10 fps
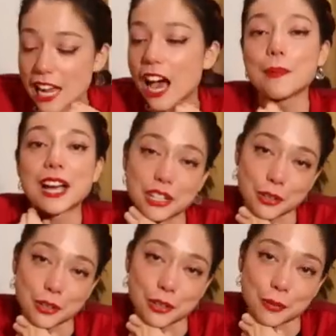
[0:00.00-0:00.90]
I do.
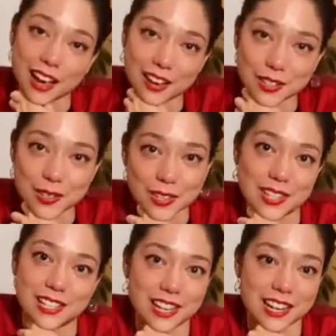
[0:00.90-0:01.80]
I also salsa
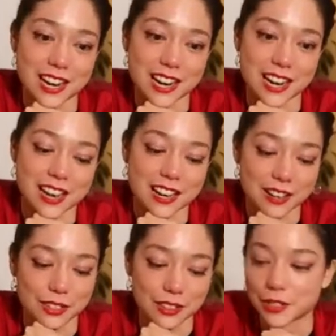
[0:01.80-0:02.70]
dance, and I
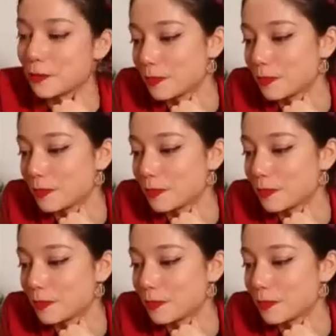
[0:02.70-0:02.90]
really love it.